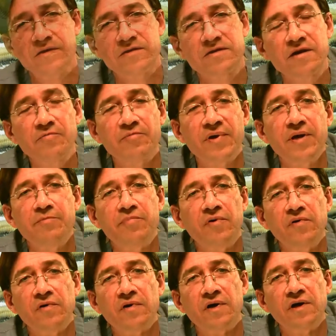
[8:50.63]
Some
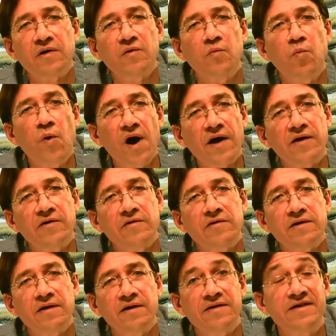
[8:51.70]
people are
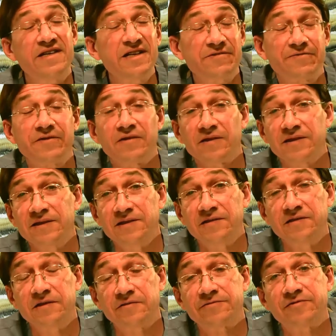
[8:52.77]
wired
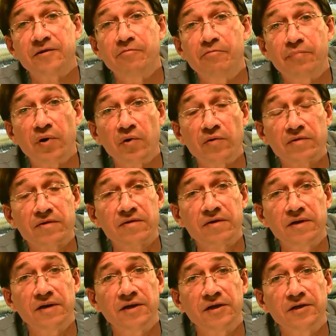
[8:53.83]
differently from birth.
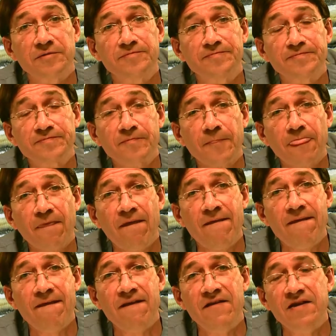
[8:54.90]
An
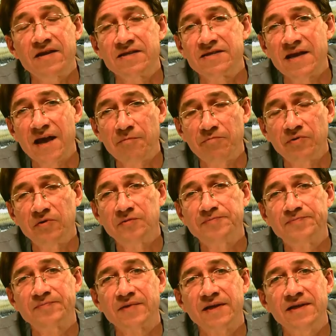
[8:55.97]

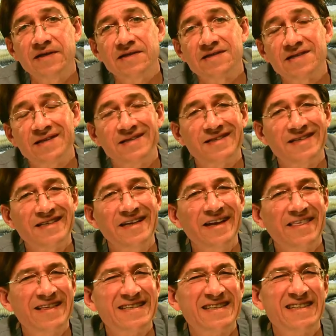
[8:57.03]
example is
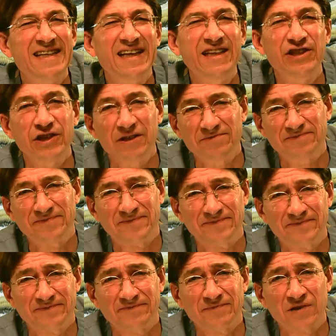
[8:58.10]
synesthesia,
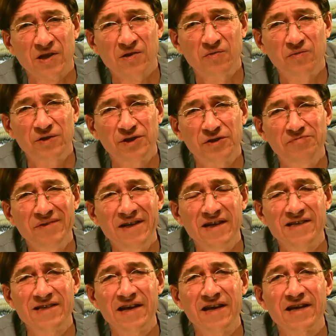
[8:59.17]
which
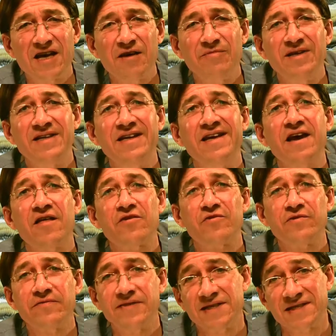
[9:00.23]
means a coming
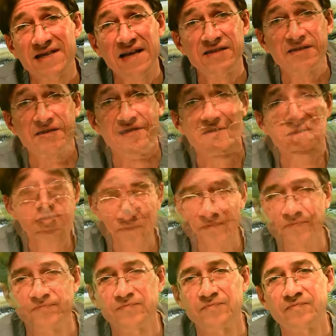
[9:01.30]
together of the senses.
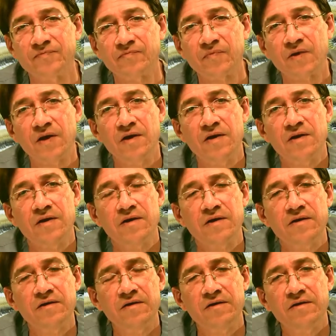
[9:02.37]

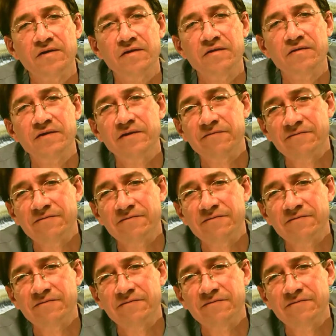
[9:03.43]
The